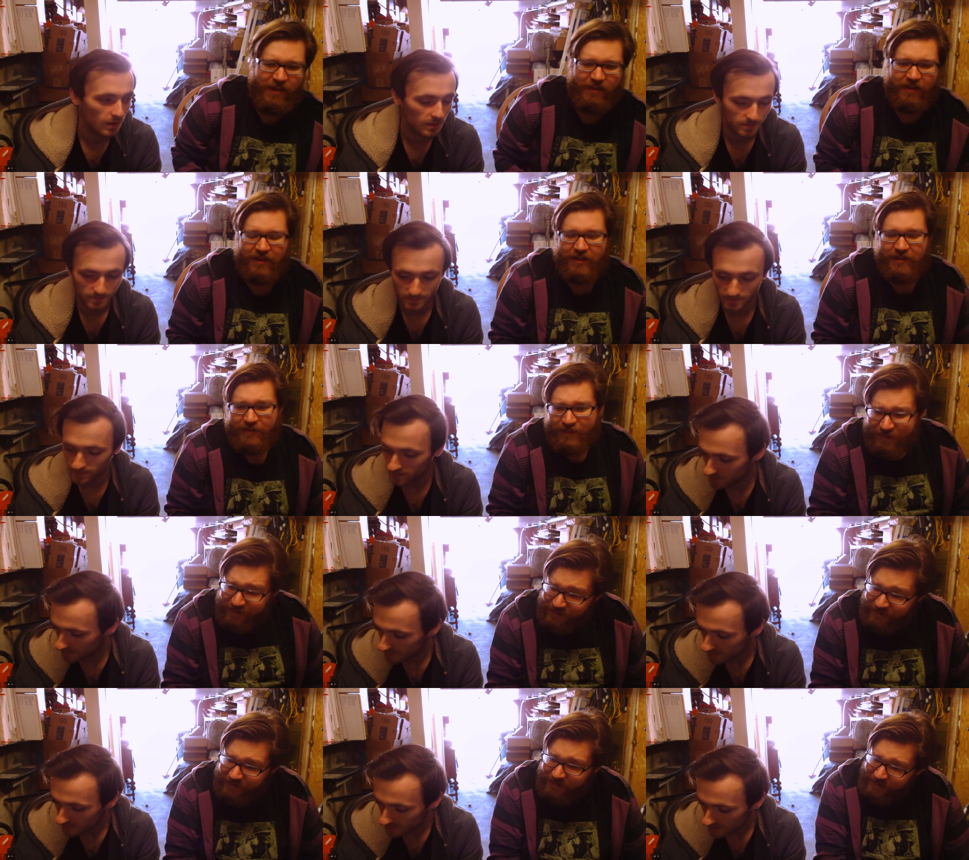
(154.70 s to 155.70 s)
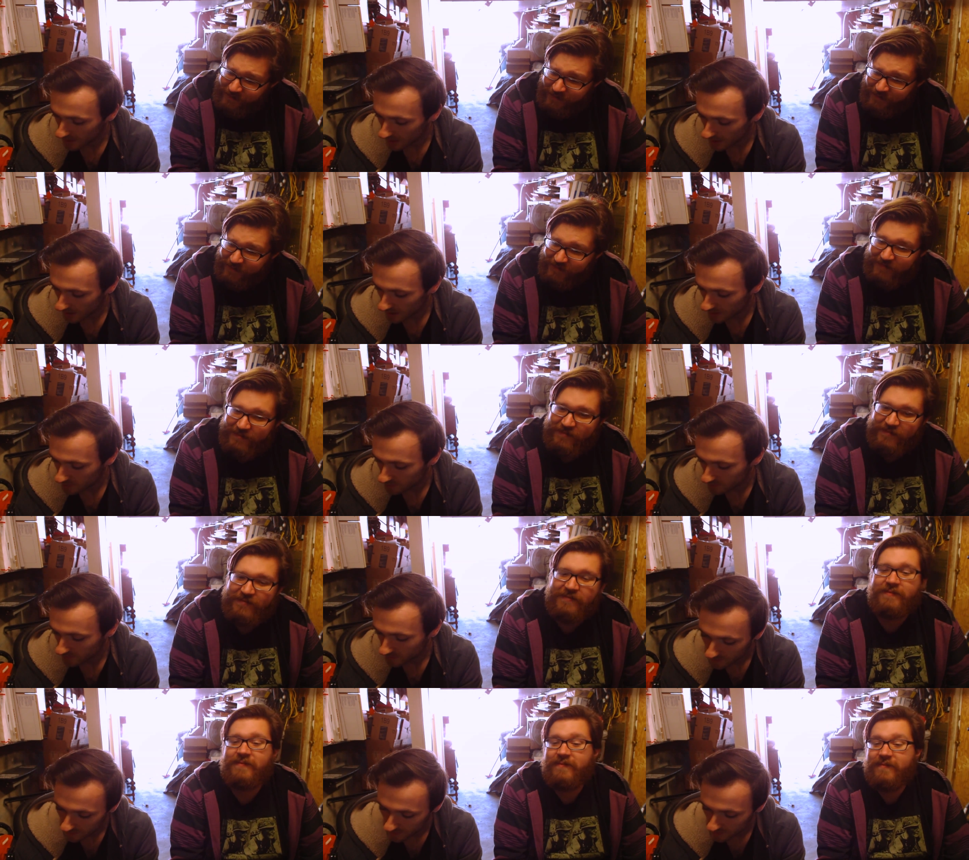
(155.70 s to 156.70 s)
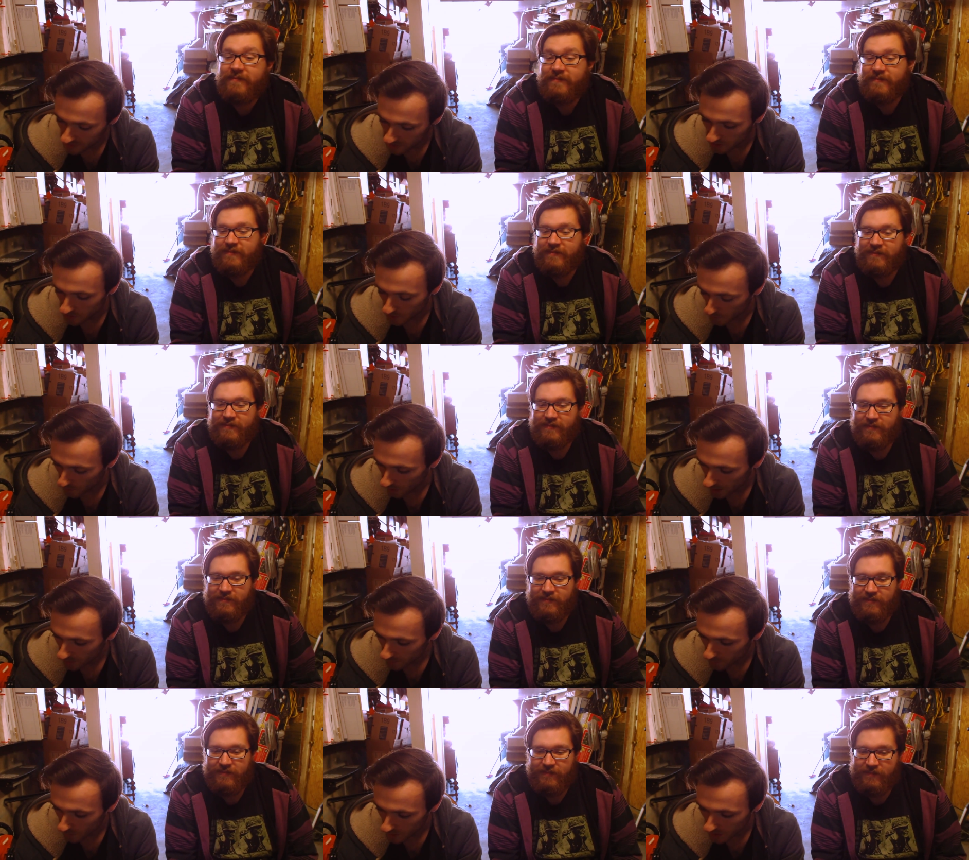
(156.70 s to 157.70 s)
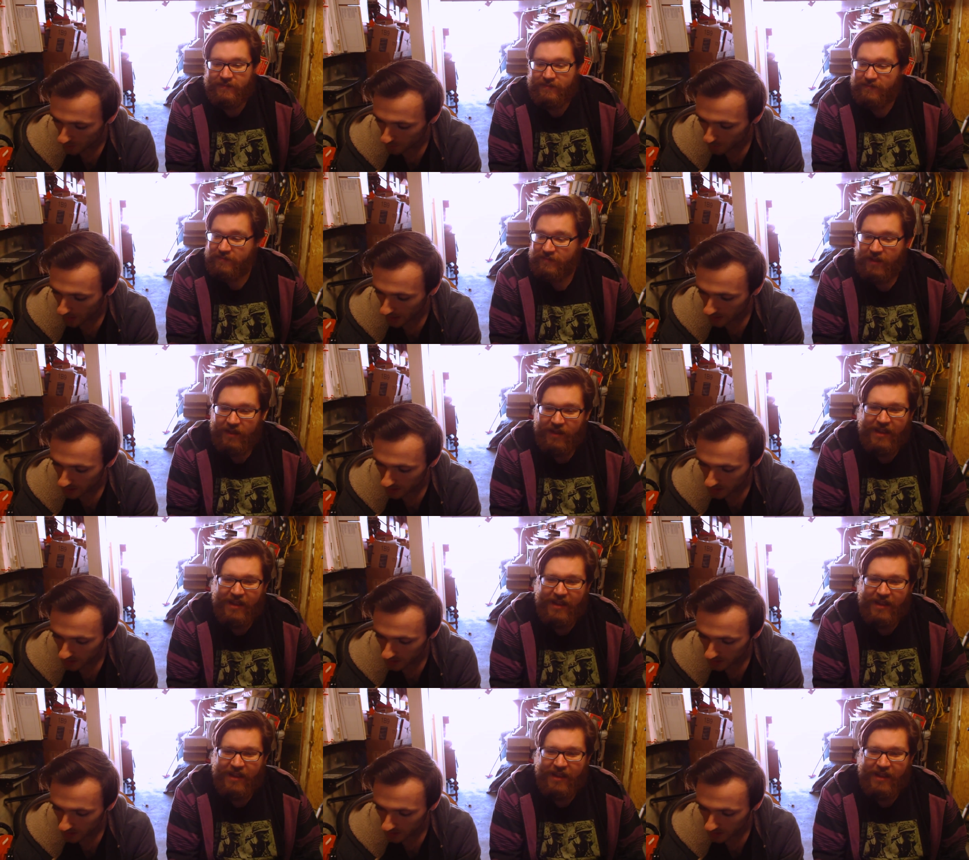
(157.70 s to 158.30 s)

Speaker 1: pretty well, solid. Uh, it's good so far. We'll come back